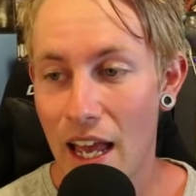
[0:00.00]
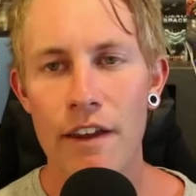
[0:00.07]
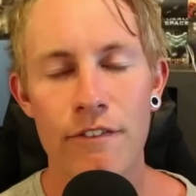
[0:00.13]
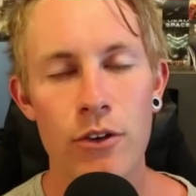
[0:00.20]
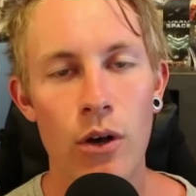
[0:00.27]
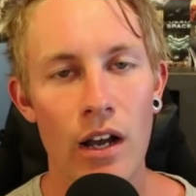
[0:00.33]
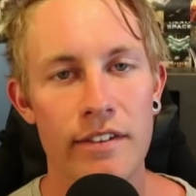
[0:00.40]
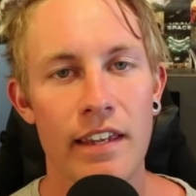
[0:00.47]
If
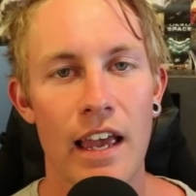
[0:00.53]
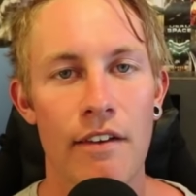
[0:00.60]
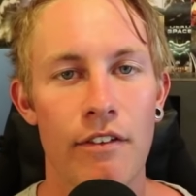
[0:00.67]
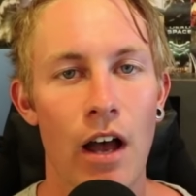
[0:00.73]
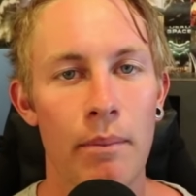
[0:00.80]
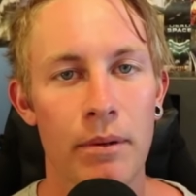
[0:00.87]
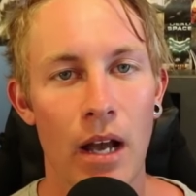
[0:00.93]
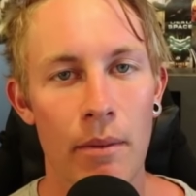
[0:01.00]
you guys have
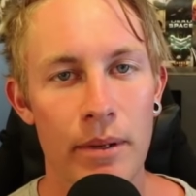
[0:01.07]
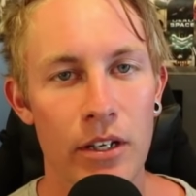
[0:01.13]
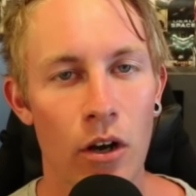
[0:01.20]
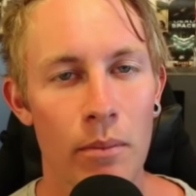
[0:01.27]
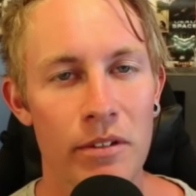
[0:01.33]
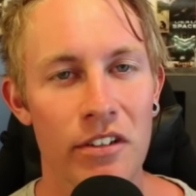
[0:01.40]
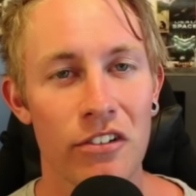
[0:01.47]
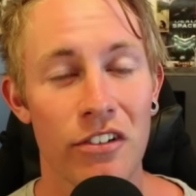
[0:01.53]
upcoming
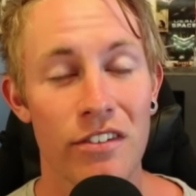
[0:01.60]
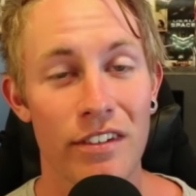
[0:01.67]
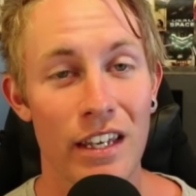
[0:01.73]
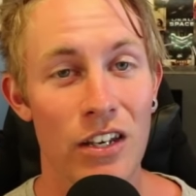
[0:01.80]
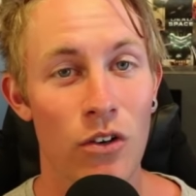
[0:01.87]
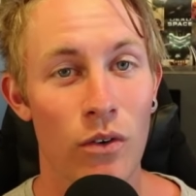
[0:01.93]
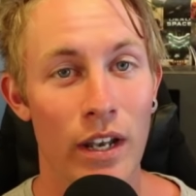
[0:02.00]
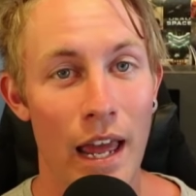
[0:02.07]
competitions
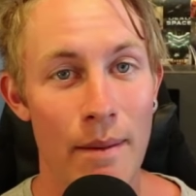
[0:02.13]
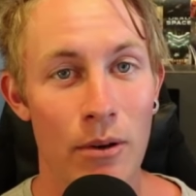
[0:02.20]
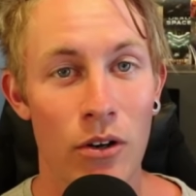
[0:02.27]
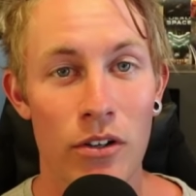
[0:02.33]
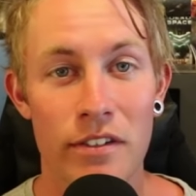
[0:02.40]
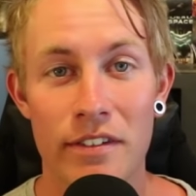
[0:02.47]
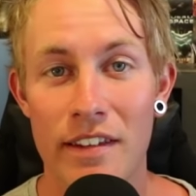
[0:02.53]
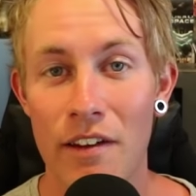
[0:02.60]
in your
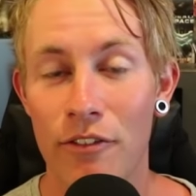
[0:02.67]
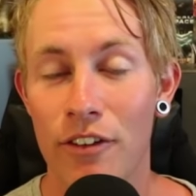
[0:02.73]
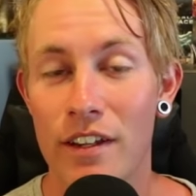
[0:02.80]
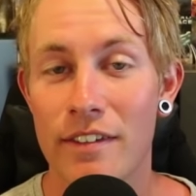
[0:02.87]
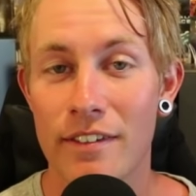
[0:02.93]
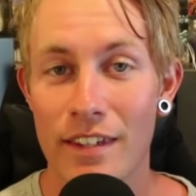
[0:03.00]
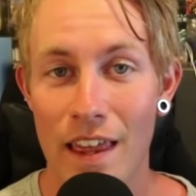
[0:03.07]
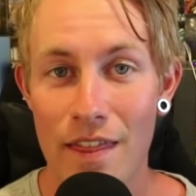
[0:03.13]
neighborhoods,
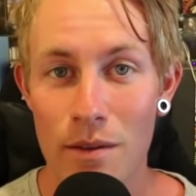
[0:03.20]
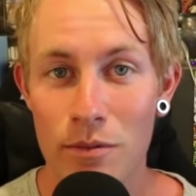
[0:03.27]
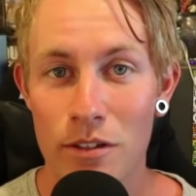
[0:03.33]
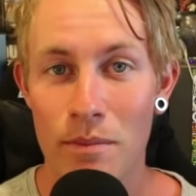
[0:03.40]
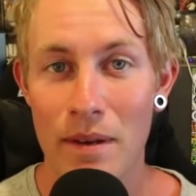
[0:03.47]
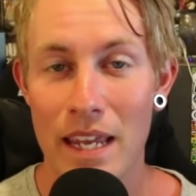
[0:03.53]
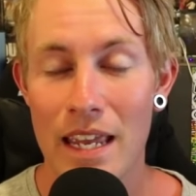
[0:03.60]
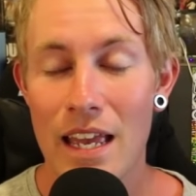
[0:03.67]
definitely send them
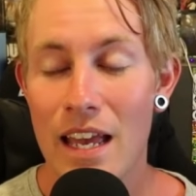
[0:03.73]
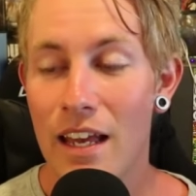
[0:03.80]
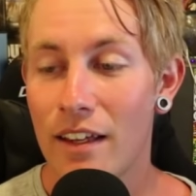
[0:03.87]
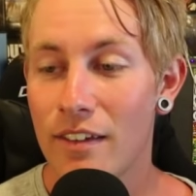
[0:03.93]
to me.